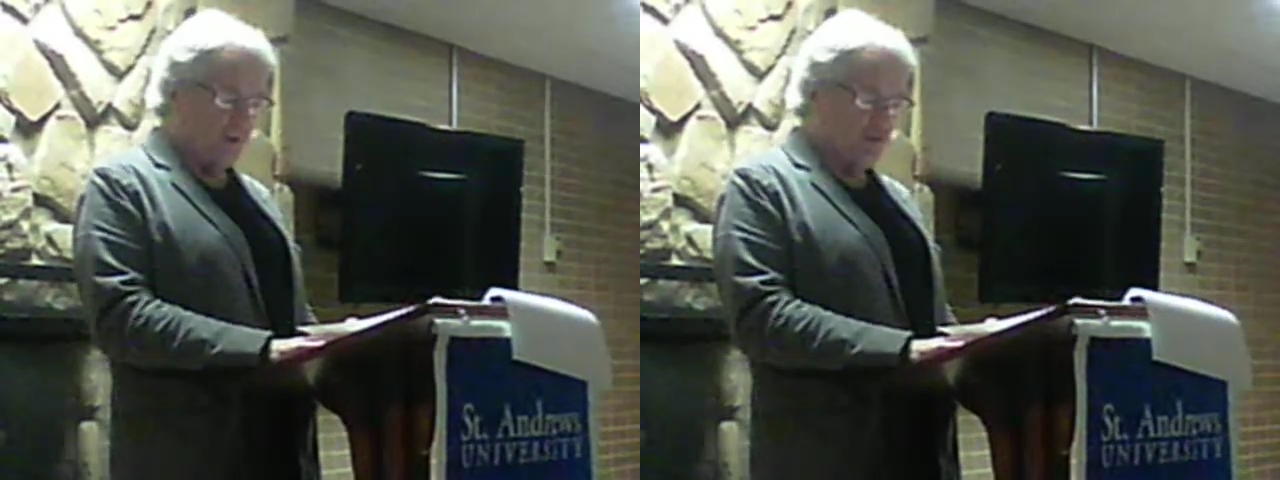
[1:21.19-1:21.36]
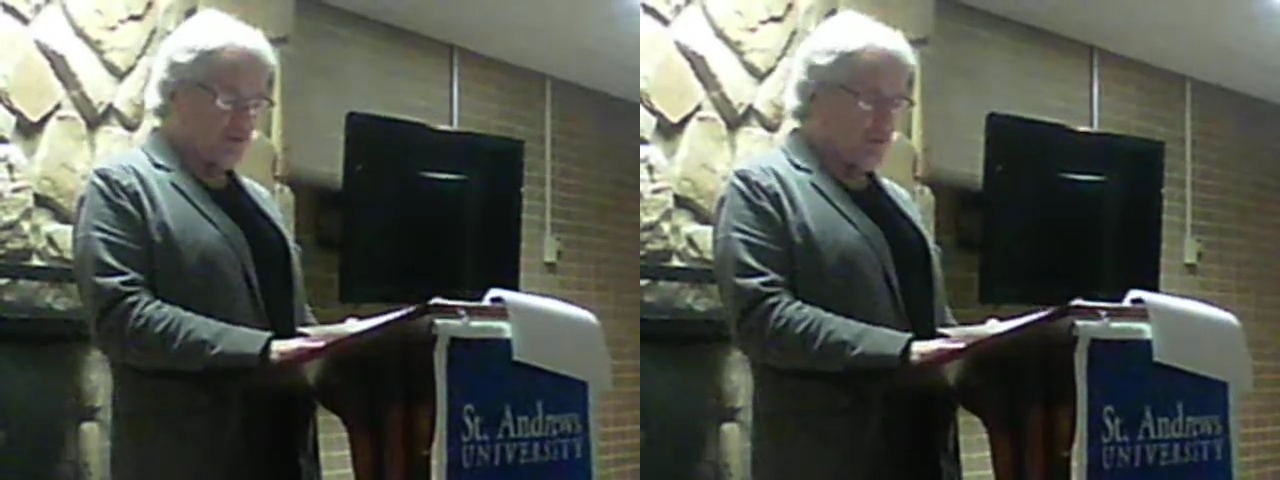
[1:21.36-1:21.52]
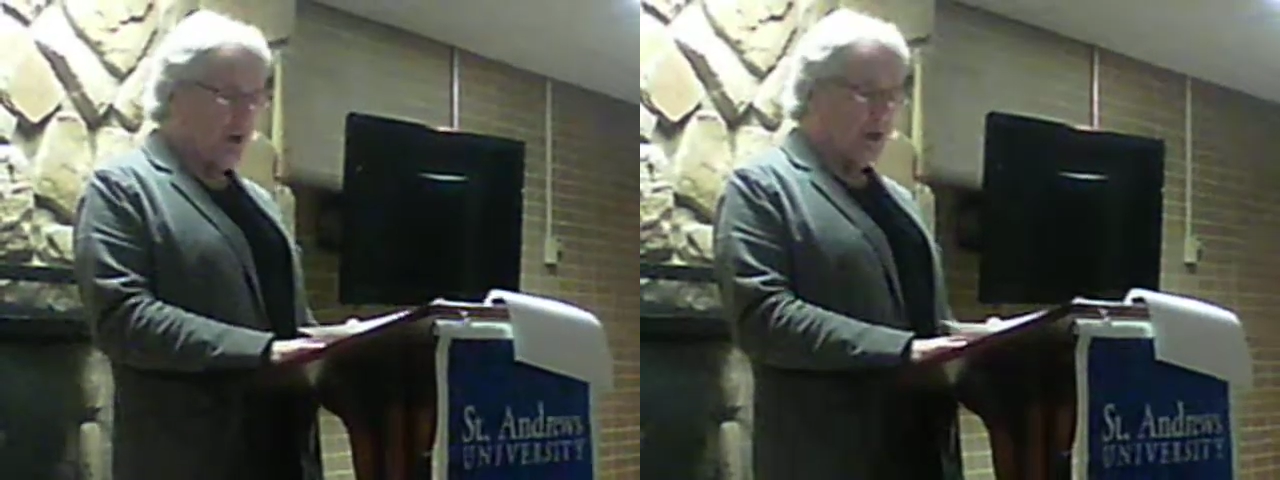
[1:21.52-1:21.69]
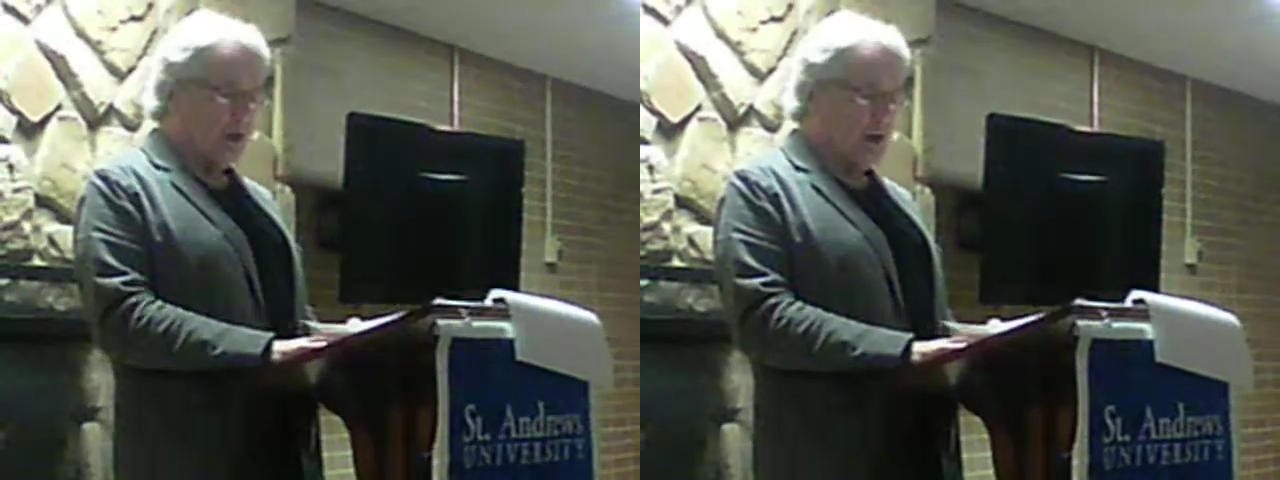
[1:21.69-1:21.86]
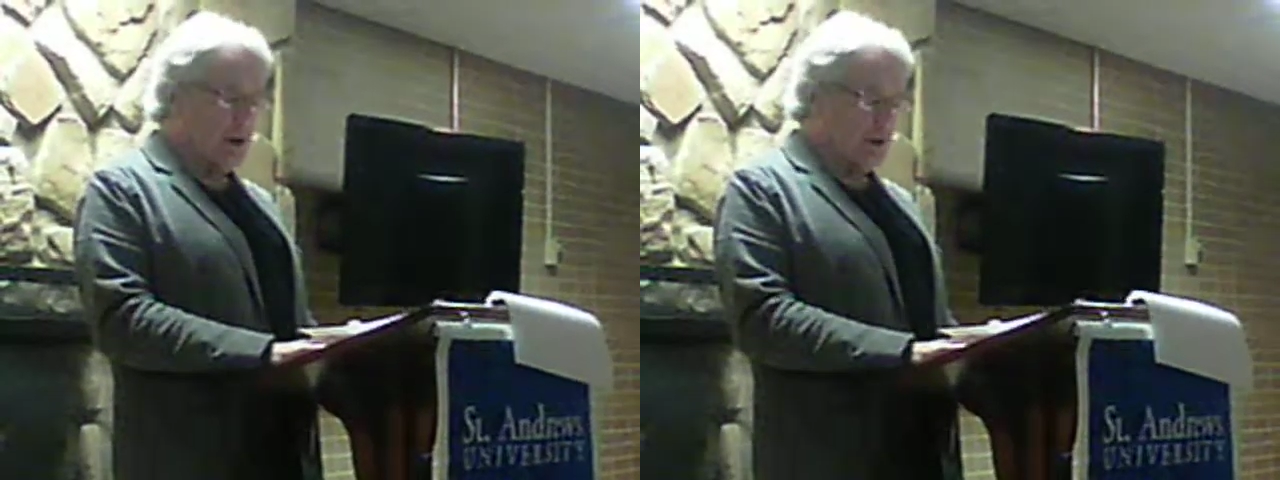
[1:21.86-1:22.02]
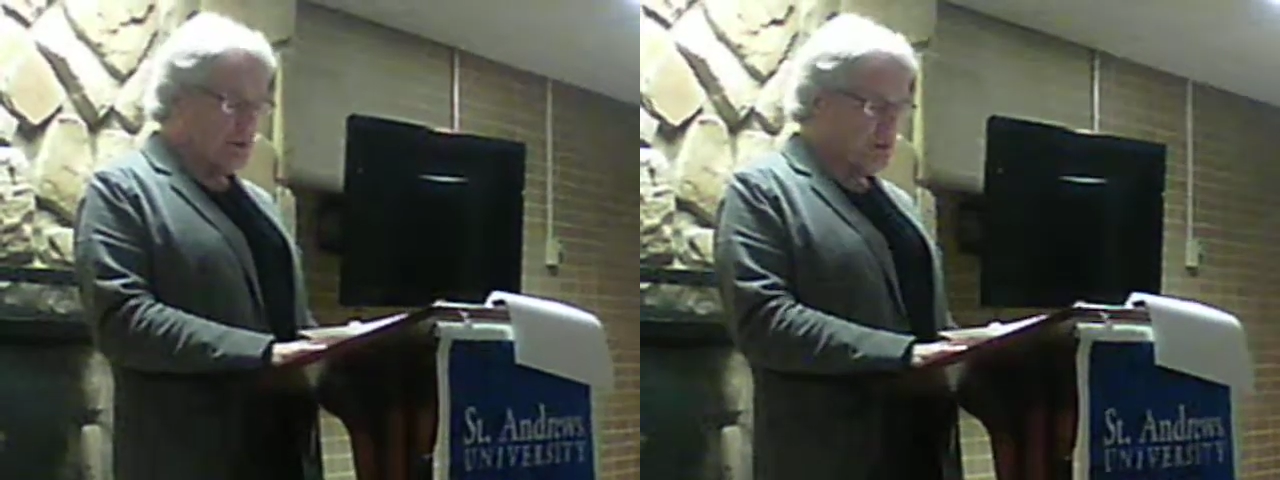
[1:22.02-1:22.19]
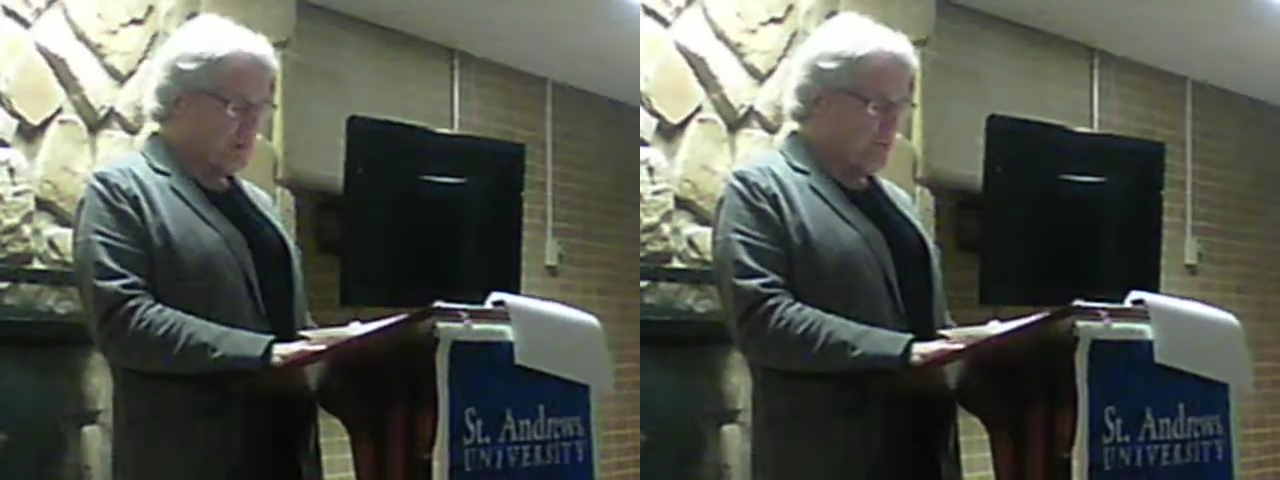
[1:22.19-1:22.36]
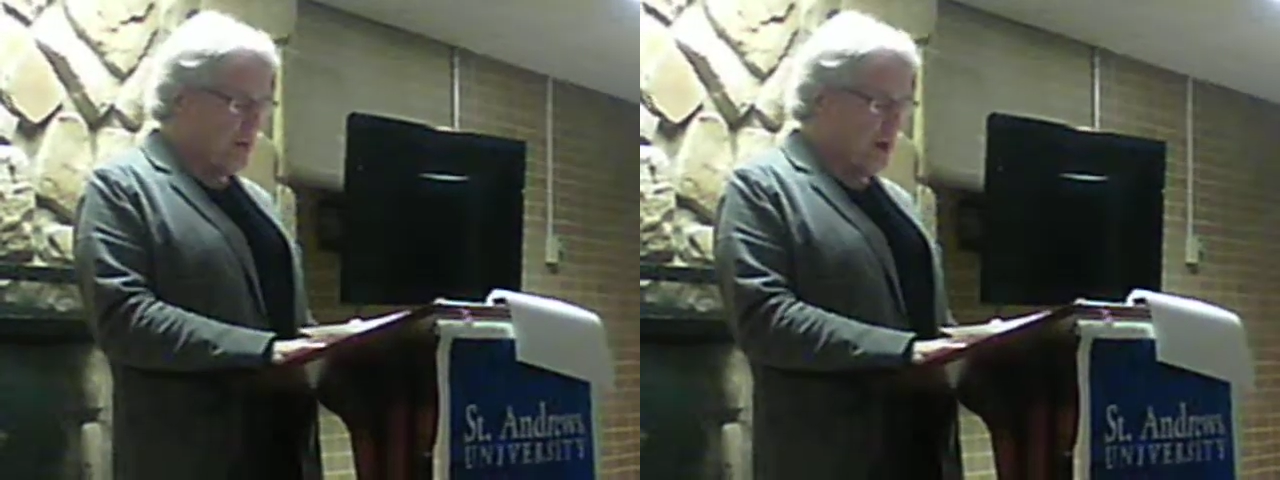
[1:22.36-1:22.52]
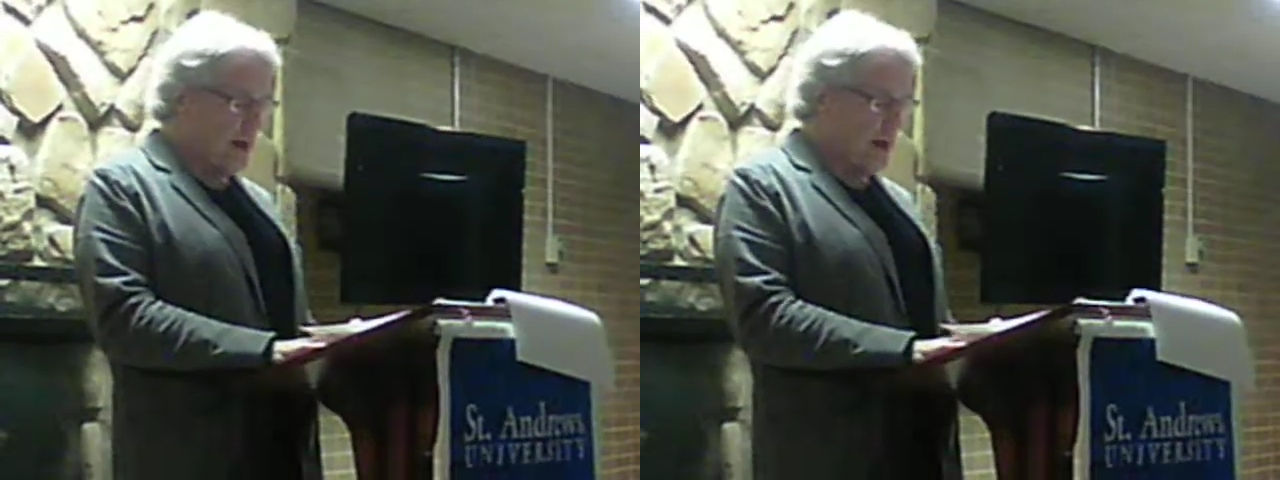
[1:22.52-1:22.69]
Struggling artist and
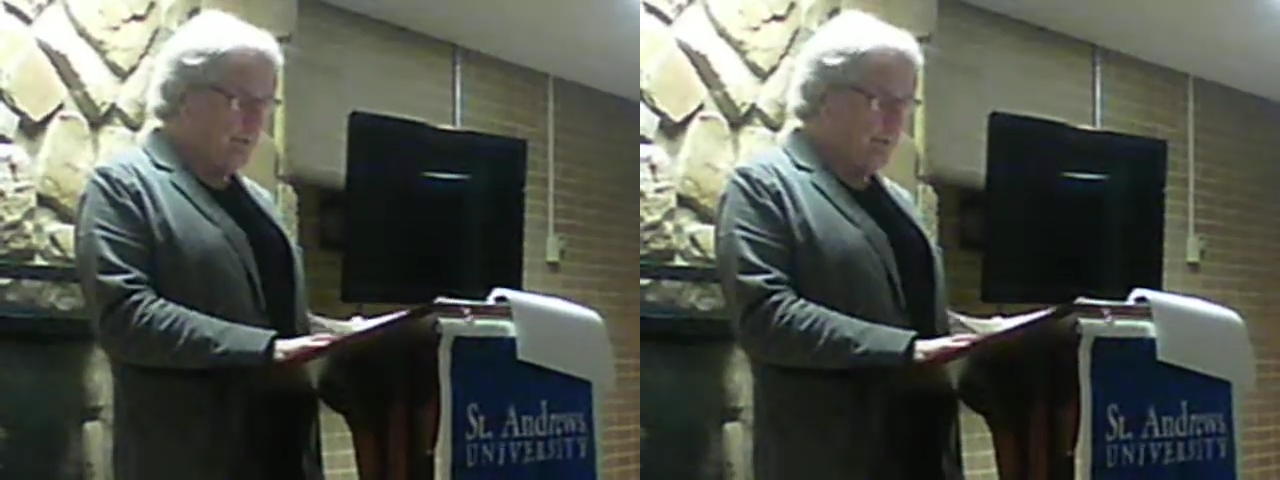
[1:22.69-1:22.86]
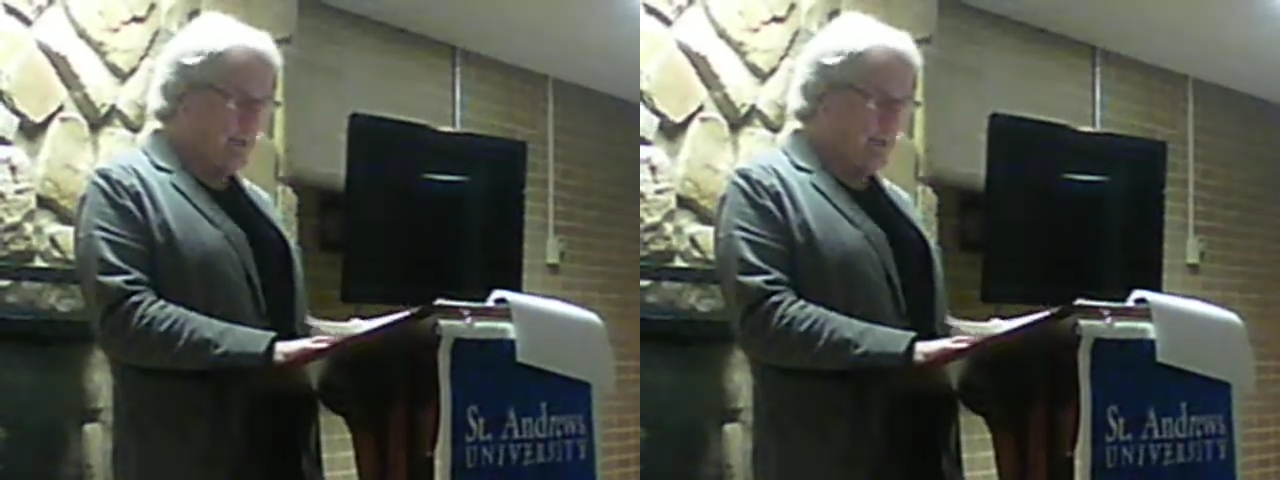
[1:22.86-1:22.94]
bride,